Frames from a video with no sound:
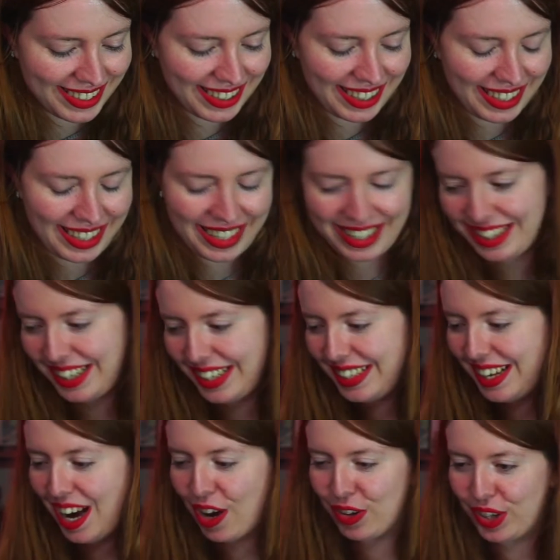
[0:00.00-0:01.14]
and then
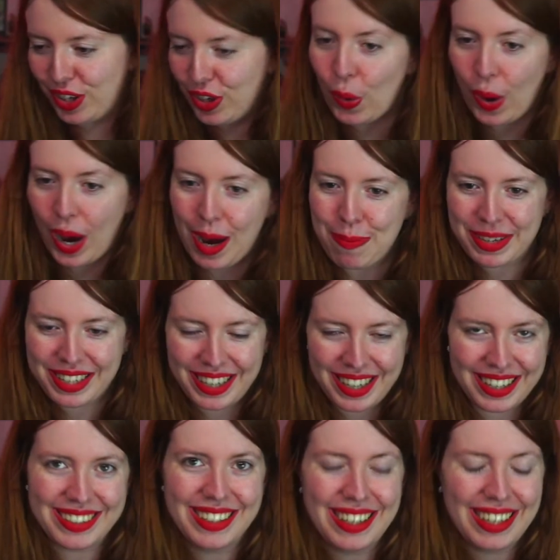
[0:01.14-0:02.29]
how they go up
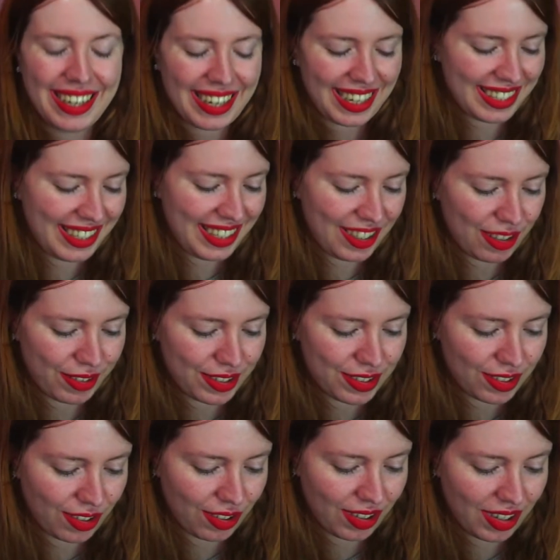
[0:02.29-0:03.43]
again at the end of the
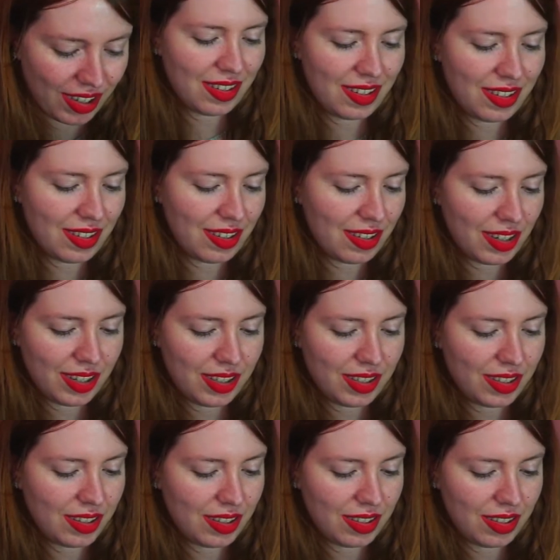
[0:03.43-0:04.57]
song.
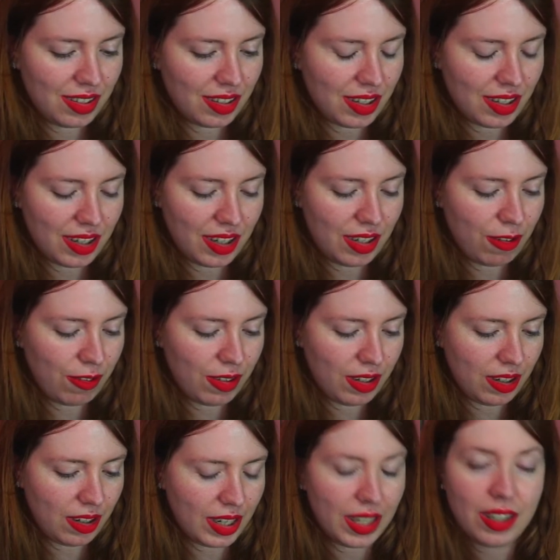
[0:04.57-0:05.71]
I
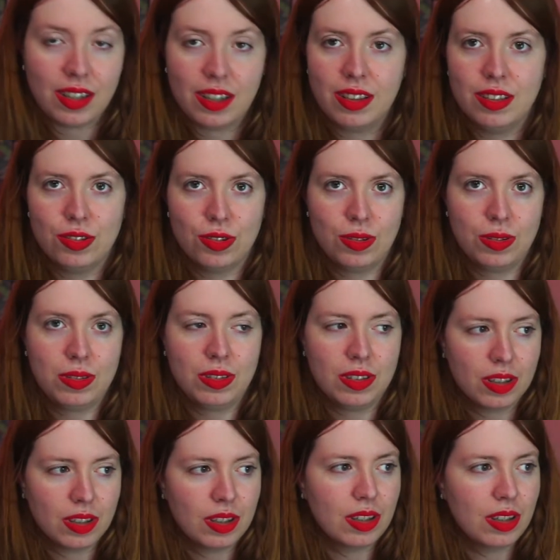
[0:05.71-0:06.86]
really like it, this song.
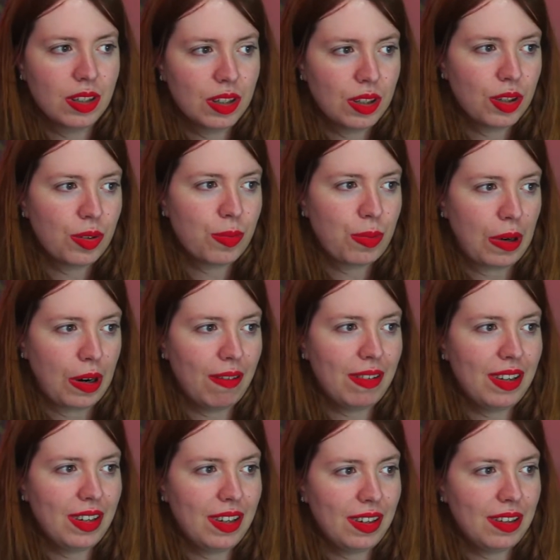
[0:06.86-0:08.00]

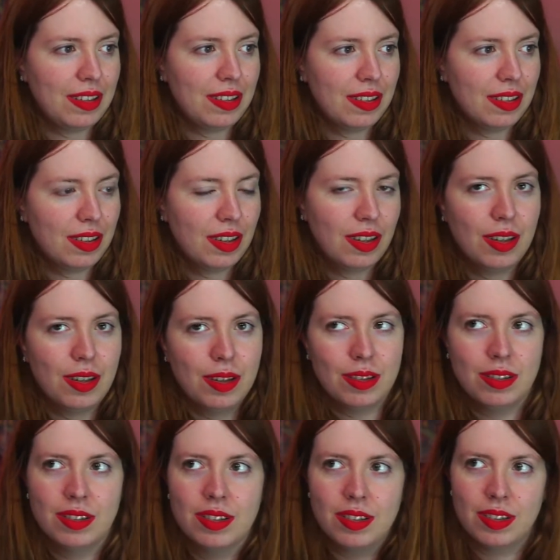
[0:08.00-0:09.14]
Probably
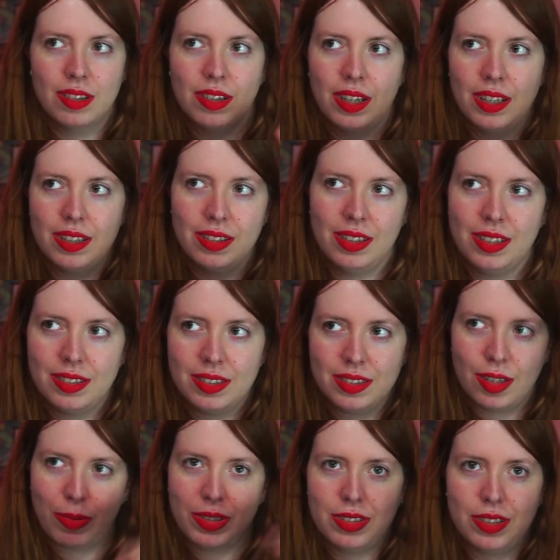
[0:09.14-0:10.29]
this is
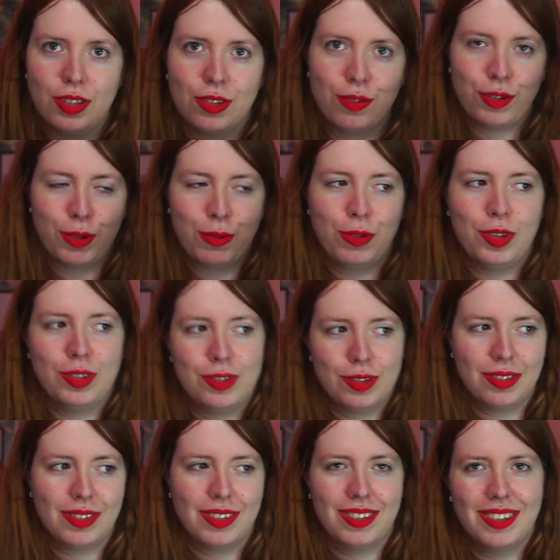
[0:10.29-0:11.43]
not my second favorite
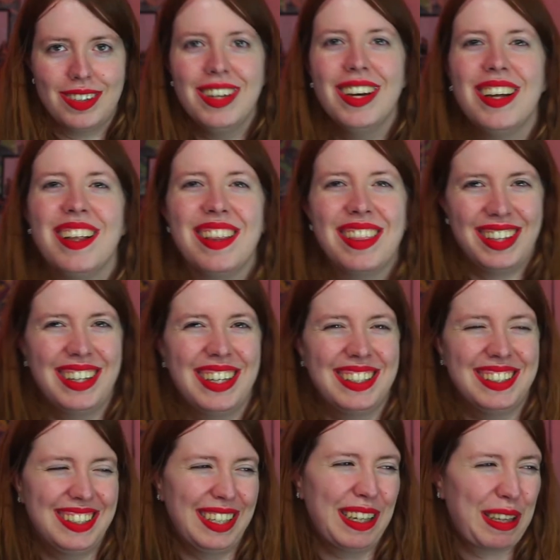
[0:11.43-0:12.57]
song. I think I
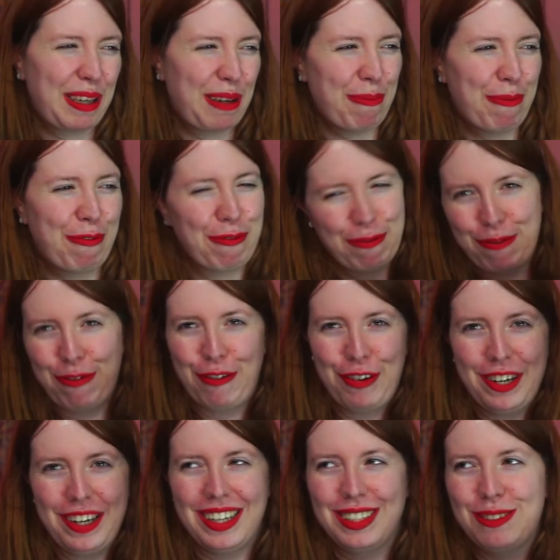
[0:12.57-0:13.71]
still keep
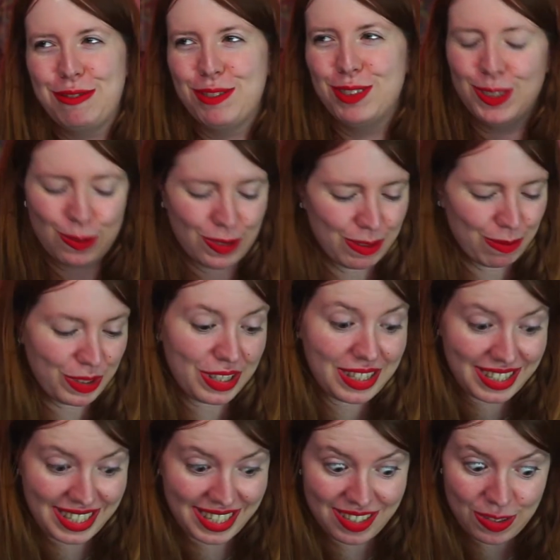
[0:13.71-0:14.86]
Free as first one, but
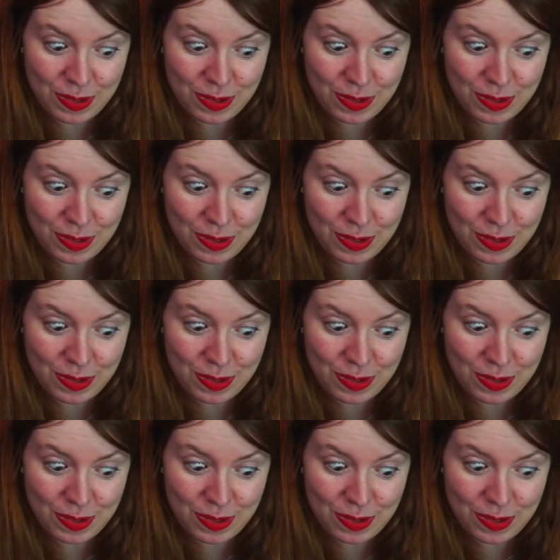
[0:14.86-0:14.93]
this